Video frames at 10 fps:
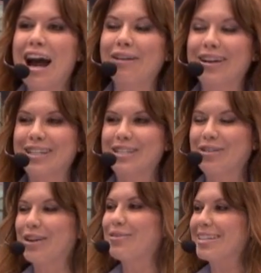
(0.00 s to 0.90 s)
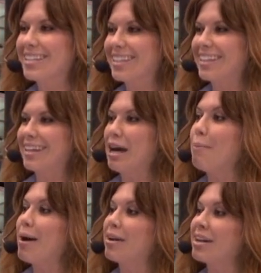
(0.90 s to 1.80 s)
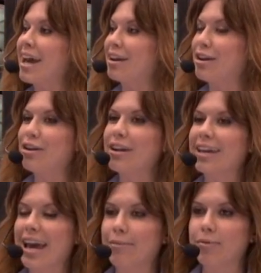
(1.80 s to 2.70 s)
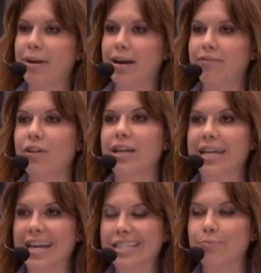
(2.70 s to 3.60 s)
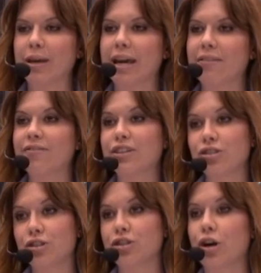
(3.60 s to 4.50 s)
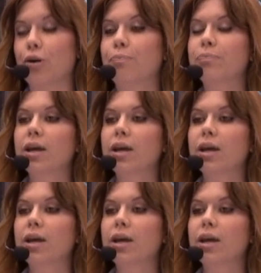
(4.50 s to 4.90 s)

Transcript: I read a story recently about an editor and a cameraman for an E S P N fishing show,